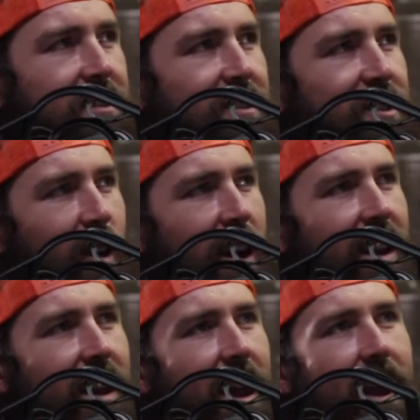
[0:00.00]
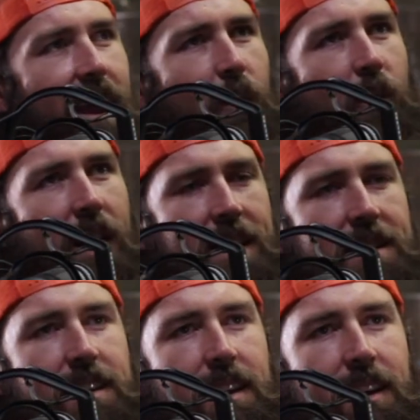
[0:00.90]
So what I
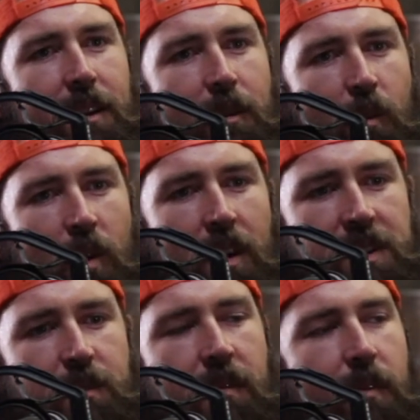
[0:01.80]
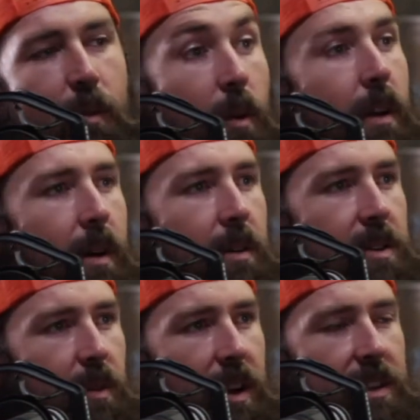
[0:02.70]
did was, before, when I
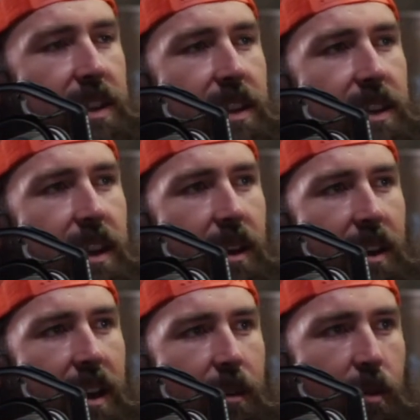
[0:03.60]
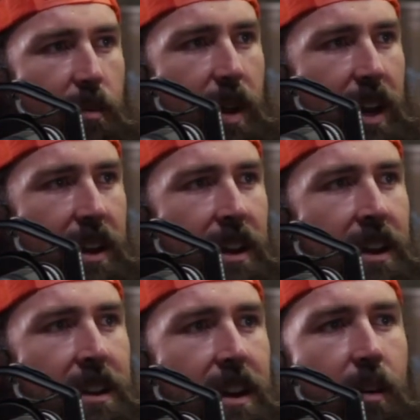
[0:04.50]
was working at Santan, I had a road bike,
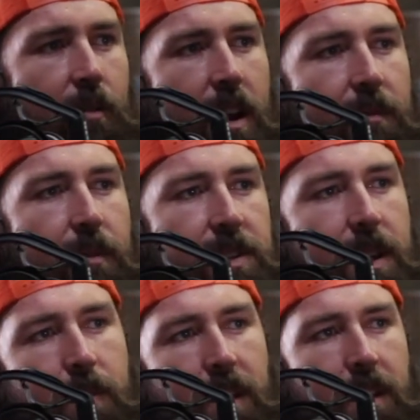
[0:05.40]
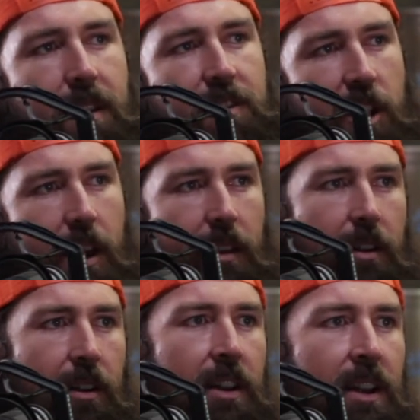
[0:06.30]
and I would ride from Tempe to
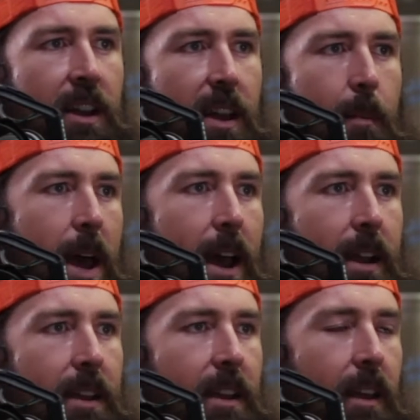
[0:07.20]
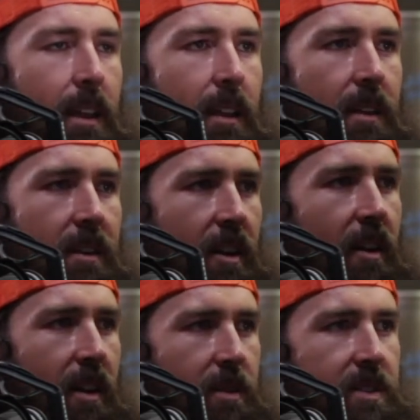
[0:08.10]
Chandler and back. And,
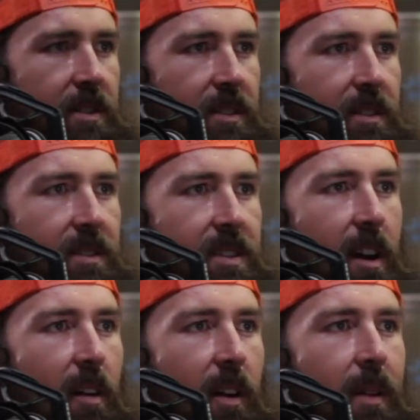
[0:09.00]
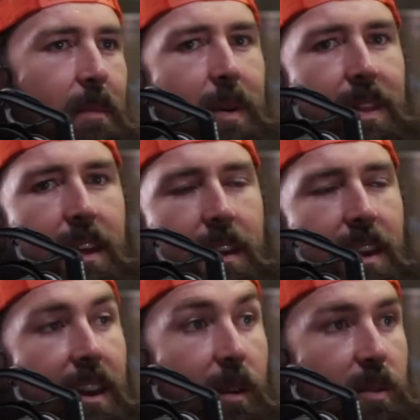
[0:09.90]
that was solid, but then
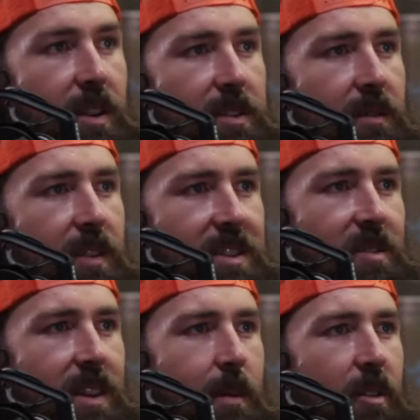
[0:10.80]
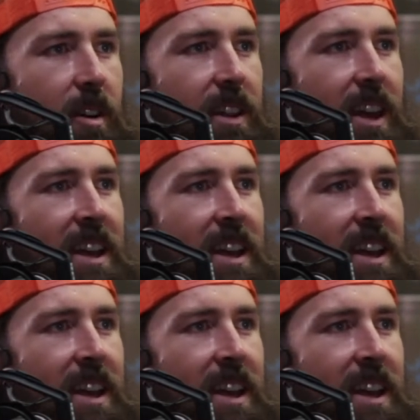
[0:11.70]
and it was also physical labor all day.